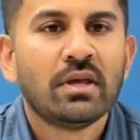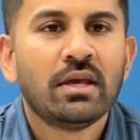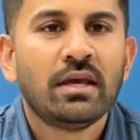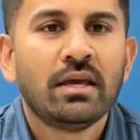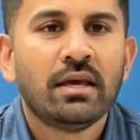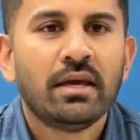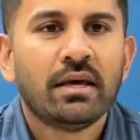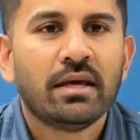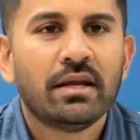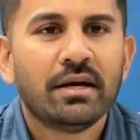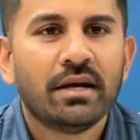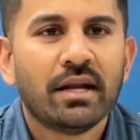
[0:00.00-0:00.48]

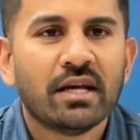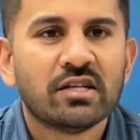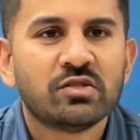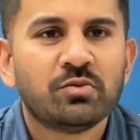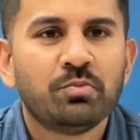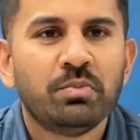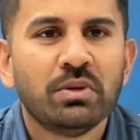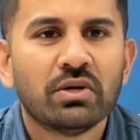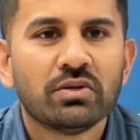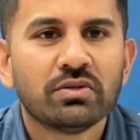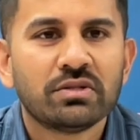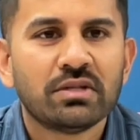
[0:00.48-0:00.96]
And it has
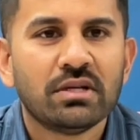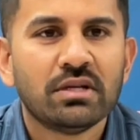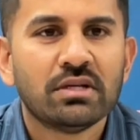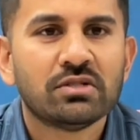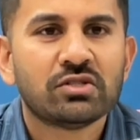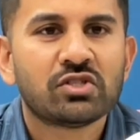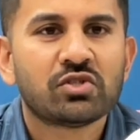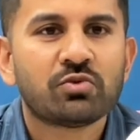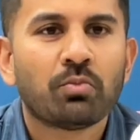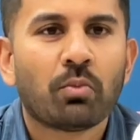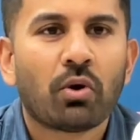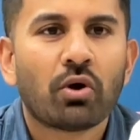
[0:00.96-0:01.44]
built-in
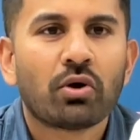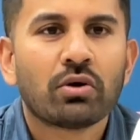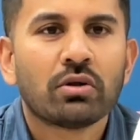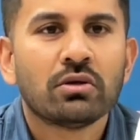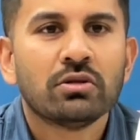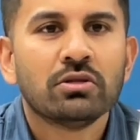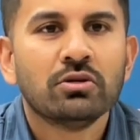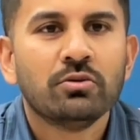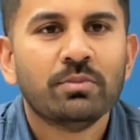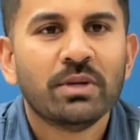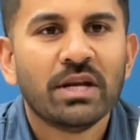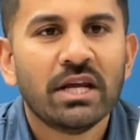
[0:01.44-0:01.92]
smart
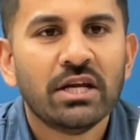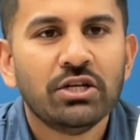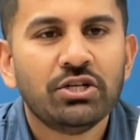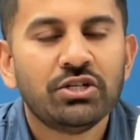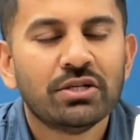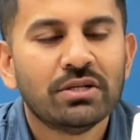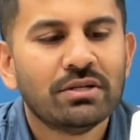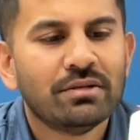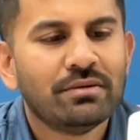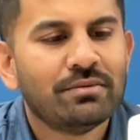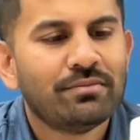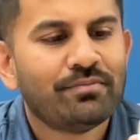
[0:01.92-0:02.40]

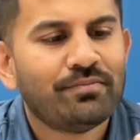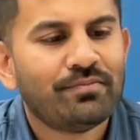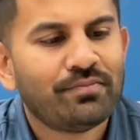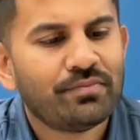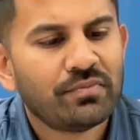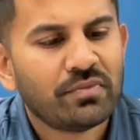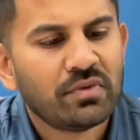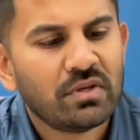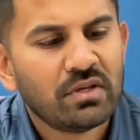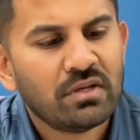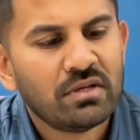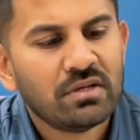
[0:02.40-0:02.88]
illumination.
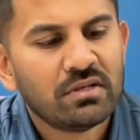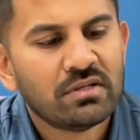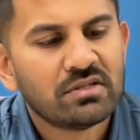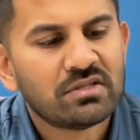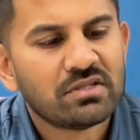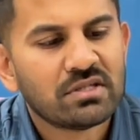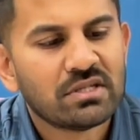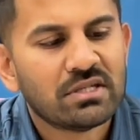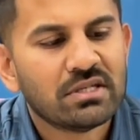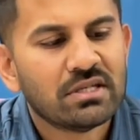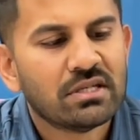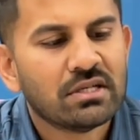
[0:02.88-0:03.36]

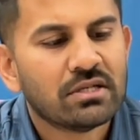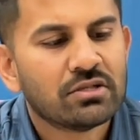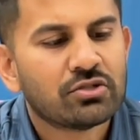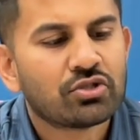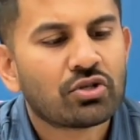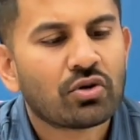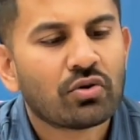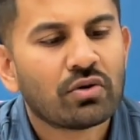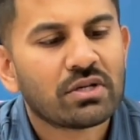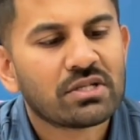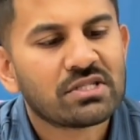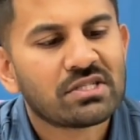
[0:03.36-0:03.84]
It's in a
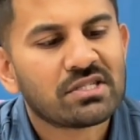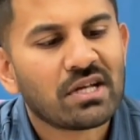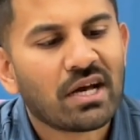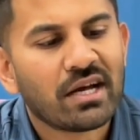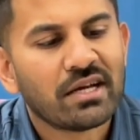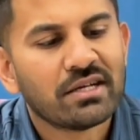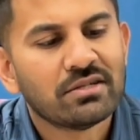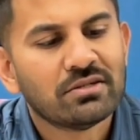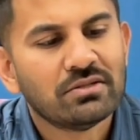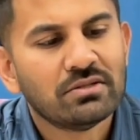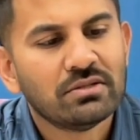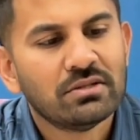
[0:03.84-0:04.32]
turret
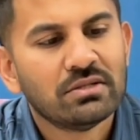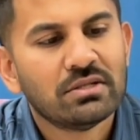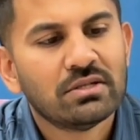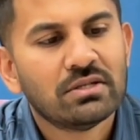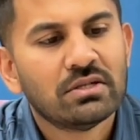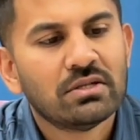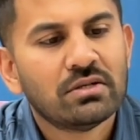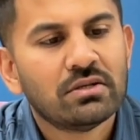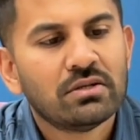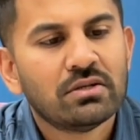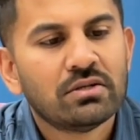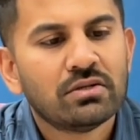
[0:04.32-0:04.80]
style.
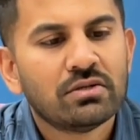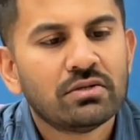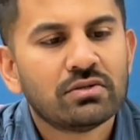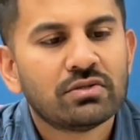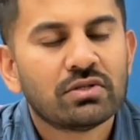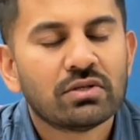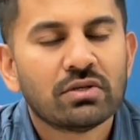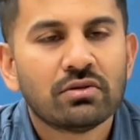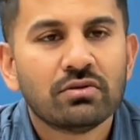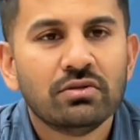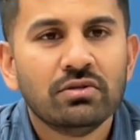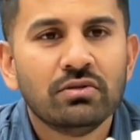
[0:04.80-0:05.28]

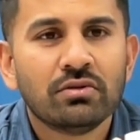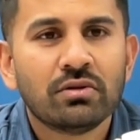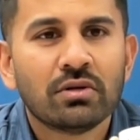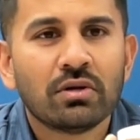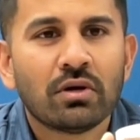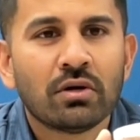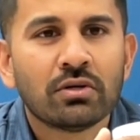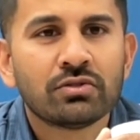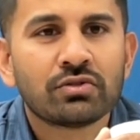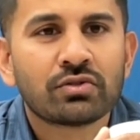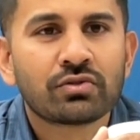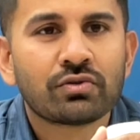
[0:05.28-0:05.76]
So you can
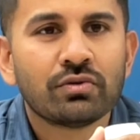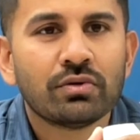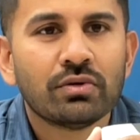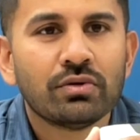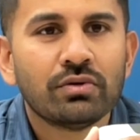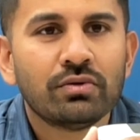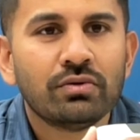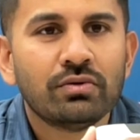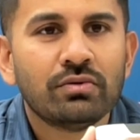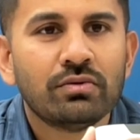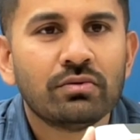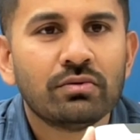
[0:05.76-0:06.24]

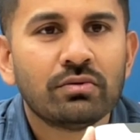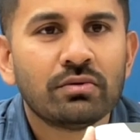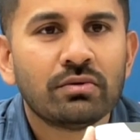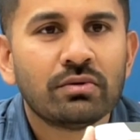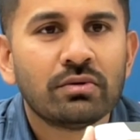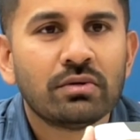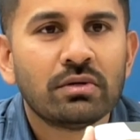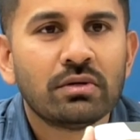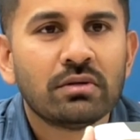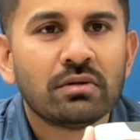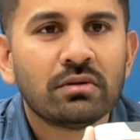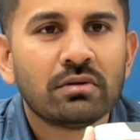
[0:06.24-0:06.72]
unscrew
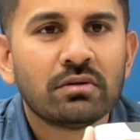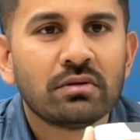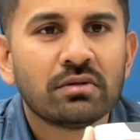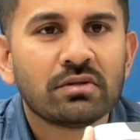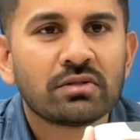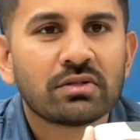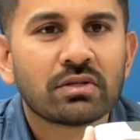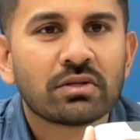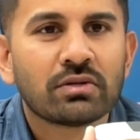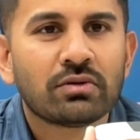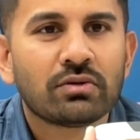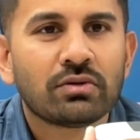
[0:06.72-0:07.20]

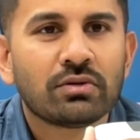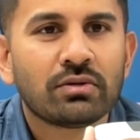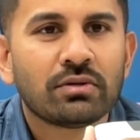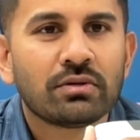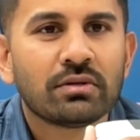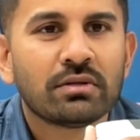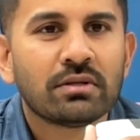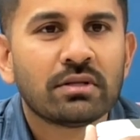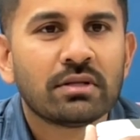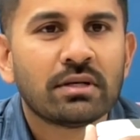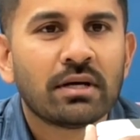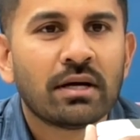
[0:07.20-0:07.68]
this
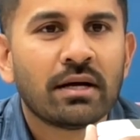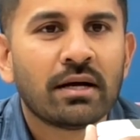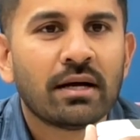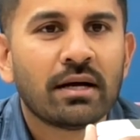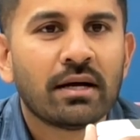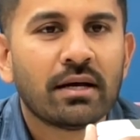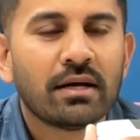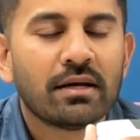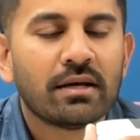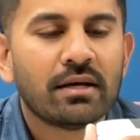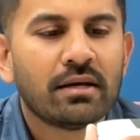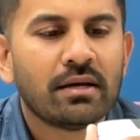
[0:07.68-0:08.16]
little
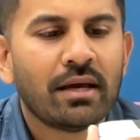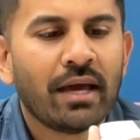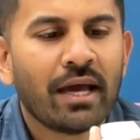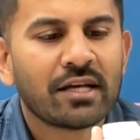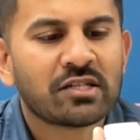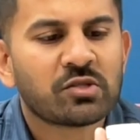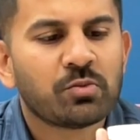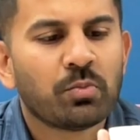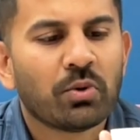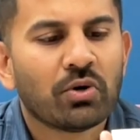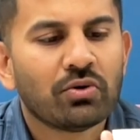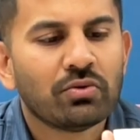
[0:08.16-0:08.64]

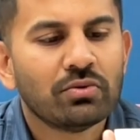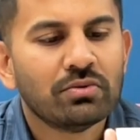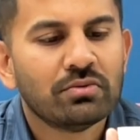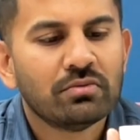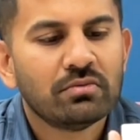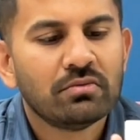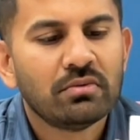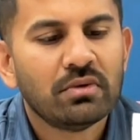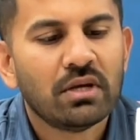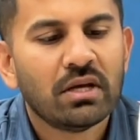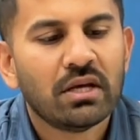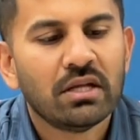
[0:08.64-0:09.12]
X bolt
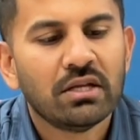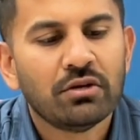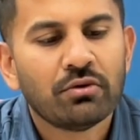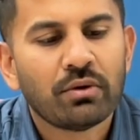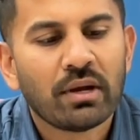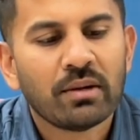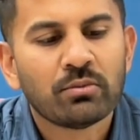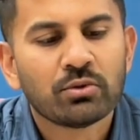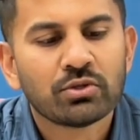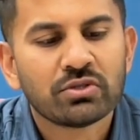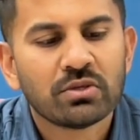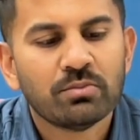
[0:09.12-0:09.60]
and you're
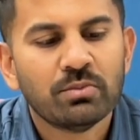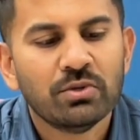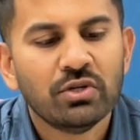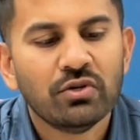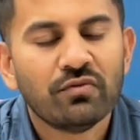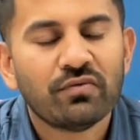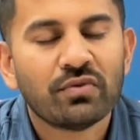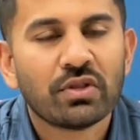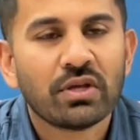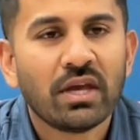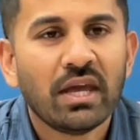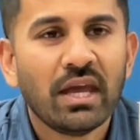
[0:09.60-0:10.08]
able to
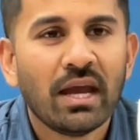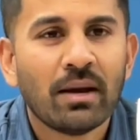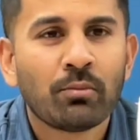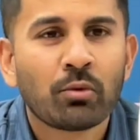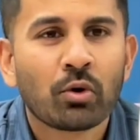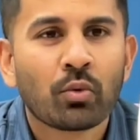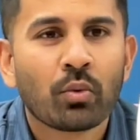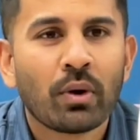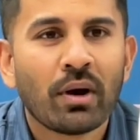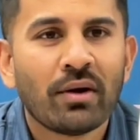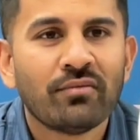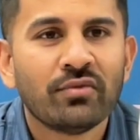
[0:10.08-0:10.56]
maneuver the
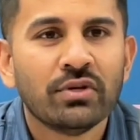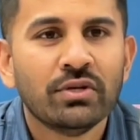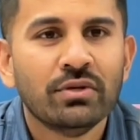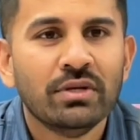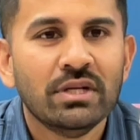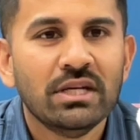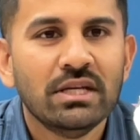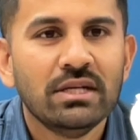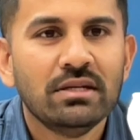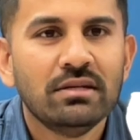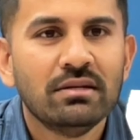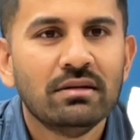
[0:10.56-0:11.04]
camera wherever you
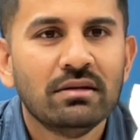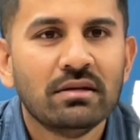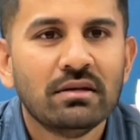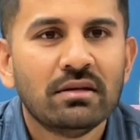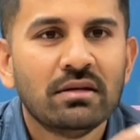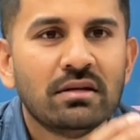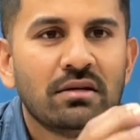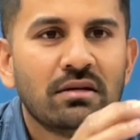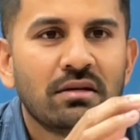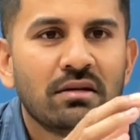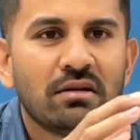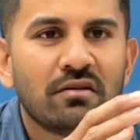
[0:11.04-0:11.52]
need.
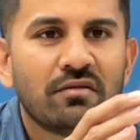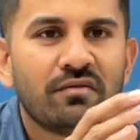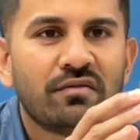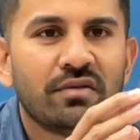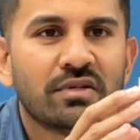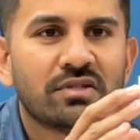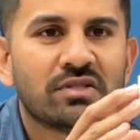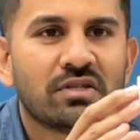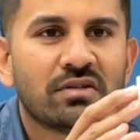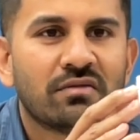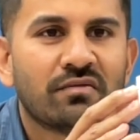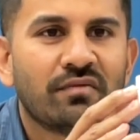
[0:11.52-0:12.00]
It
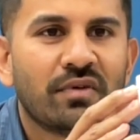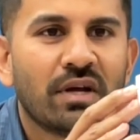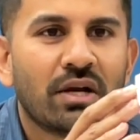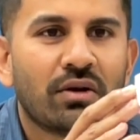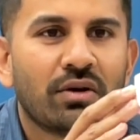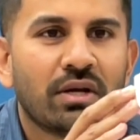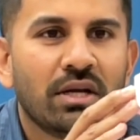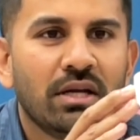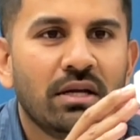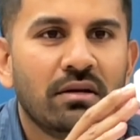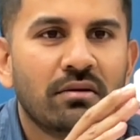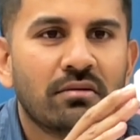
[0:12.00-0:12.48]
fits in
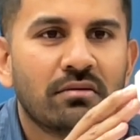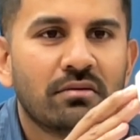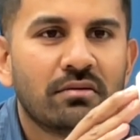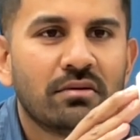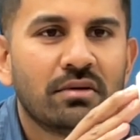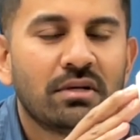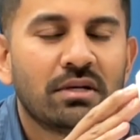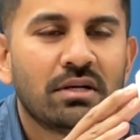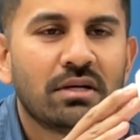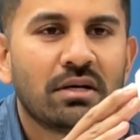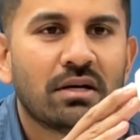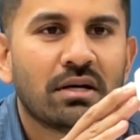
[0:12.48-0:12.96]
very
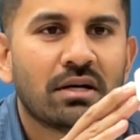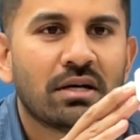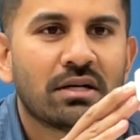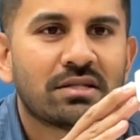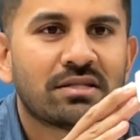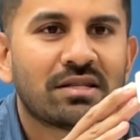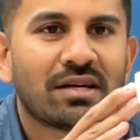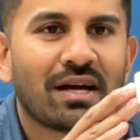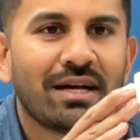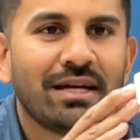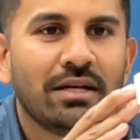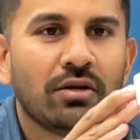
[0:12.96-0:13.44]

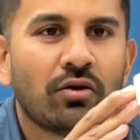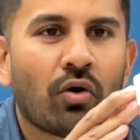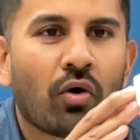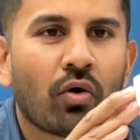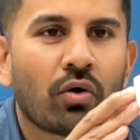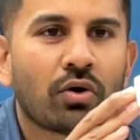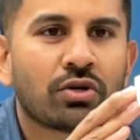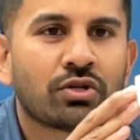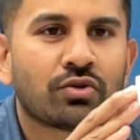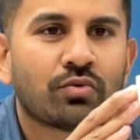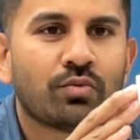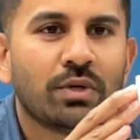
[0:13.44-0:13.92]
tight,
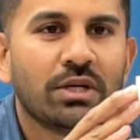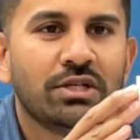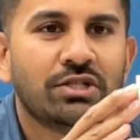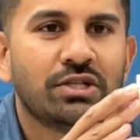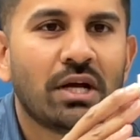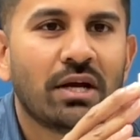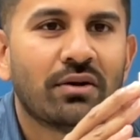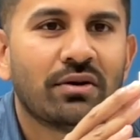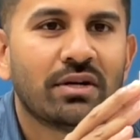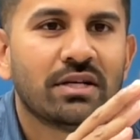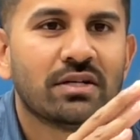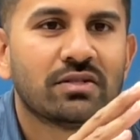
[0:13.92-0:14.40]
hard to reach
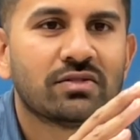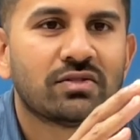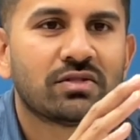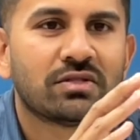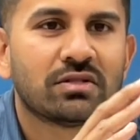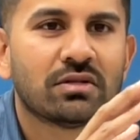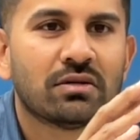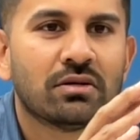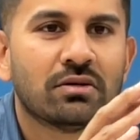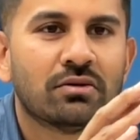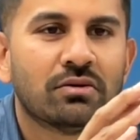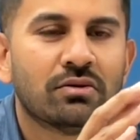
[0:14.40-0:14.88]
areas.
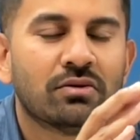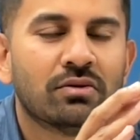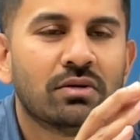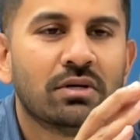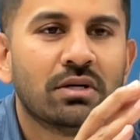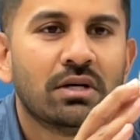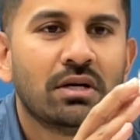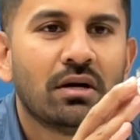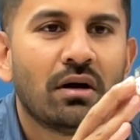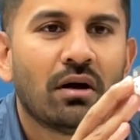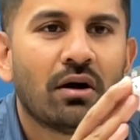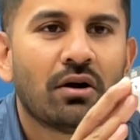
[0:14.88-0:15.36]
So
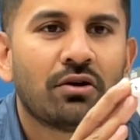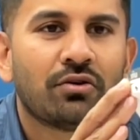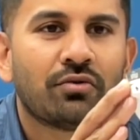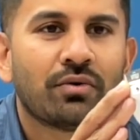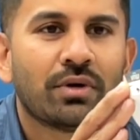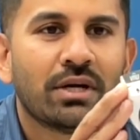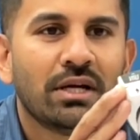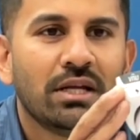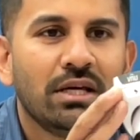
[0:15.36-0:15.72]
under an